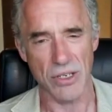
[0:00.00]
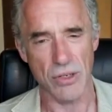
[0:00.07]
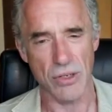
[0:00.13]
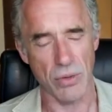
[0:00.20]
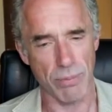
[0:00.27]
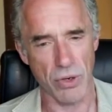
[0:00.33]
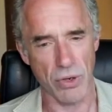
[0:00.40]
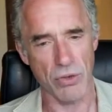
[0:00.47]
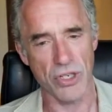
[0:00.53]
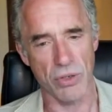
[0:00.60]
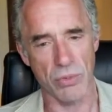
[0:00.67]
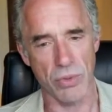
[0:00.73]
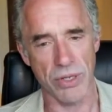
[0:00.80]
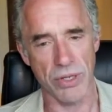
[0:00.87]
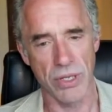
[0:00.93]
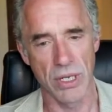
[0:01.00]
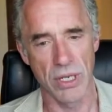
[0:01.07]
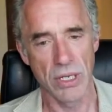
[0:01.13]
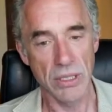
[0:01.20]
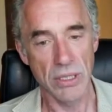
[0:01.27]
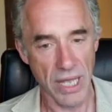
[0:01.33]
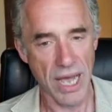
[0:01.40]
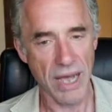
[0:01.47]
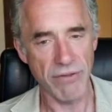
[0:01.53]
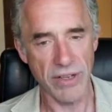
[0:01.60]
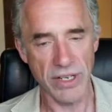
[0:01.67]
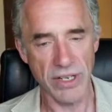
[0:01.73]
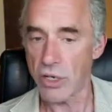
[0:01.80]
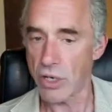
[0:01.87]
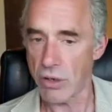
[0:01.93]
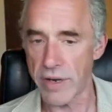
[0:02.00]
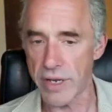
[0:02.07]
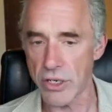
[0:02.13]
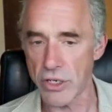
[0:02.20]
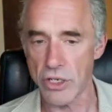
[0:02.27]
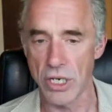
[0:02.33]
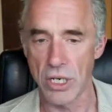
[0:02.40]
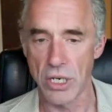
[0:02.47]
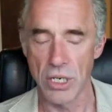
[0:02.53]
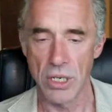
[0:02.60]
to approach it with love and courage.